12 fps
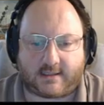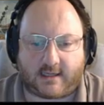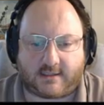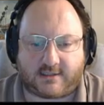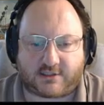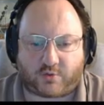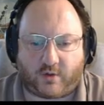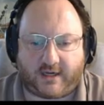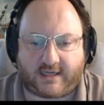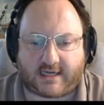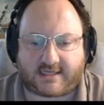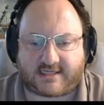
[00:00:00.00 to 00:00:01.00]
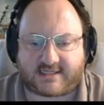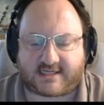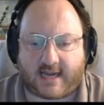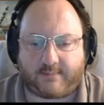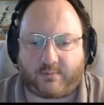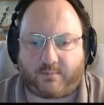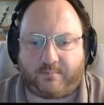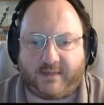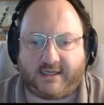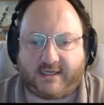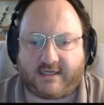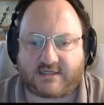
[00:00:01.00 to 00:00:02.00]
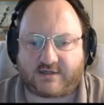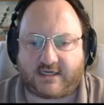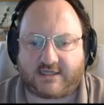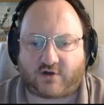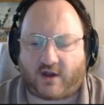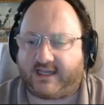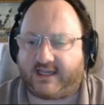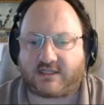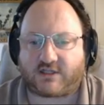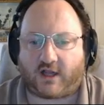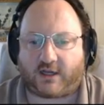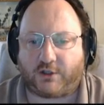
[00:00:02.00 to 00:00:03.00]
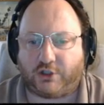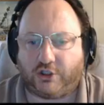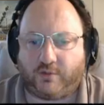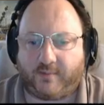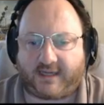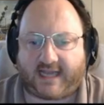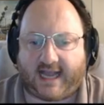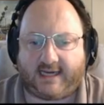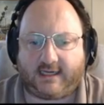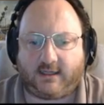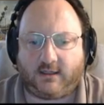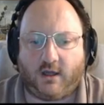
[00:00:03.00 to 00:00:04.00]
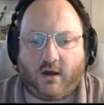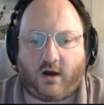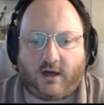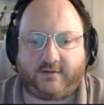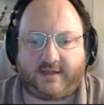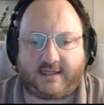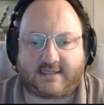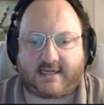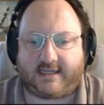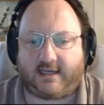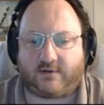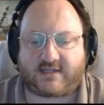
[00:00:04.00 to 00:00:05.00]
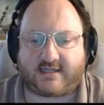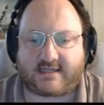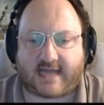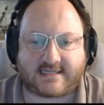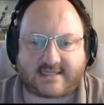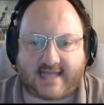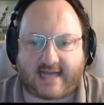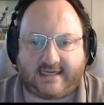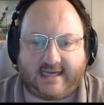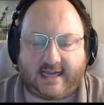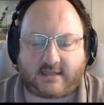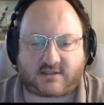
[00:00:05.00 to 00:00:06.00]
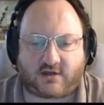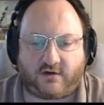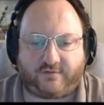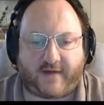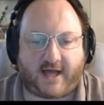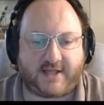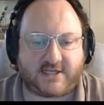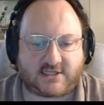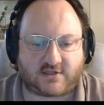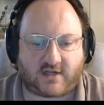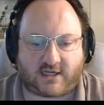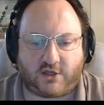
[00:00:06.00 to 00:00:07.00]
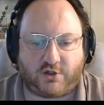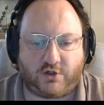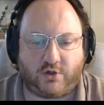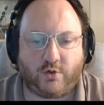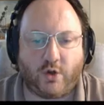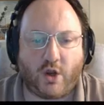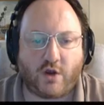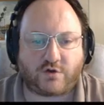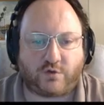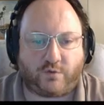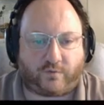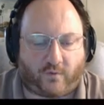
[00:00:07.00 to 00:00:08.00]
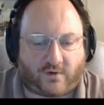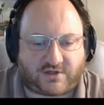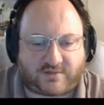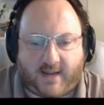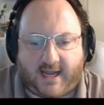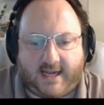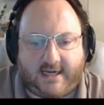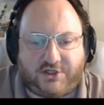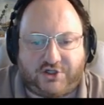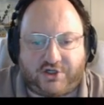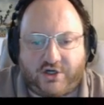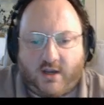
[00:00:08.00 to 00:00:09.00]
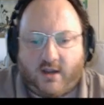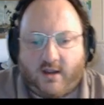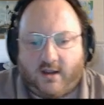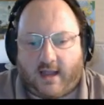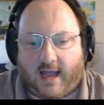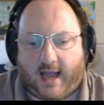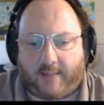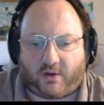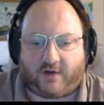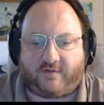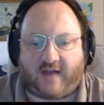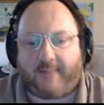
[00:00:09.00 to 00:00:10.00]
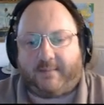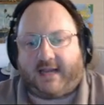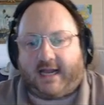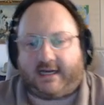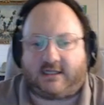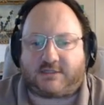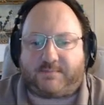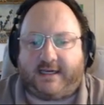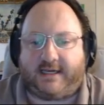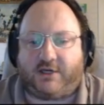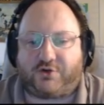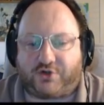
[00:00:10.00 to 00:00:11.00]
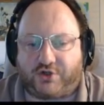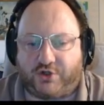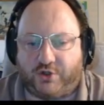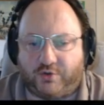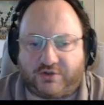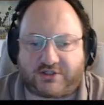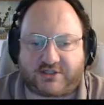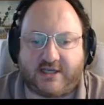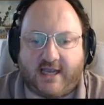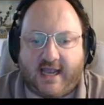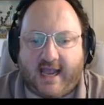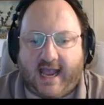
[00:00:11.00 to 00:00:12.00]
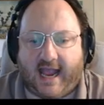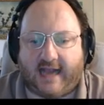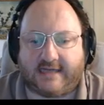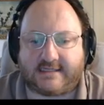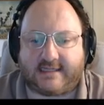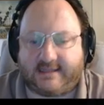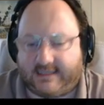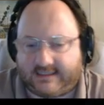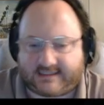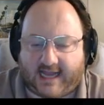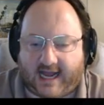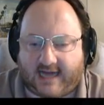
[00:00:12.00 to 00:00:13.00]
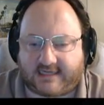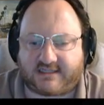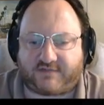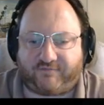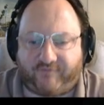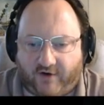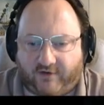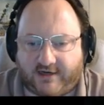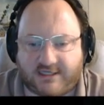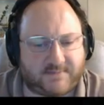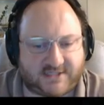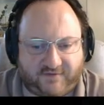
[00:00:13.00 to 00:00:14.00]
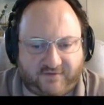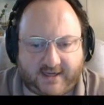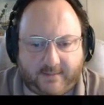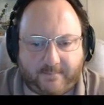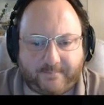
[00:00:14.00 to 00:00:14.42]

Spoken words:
destroying a disabled minion I think it's like a new mechanic. I don't think there's anything else that does that yet so far. This is like a new to Frost Mage kind of game mechanic that's being introduced. And this card is very specific.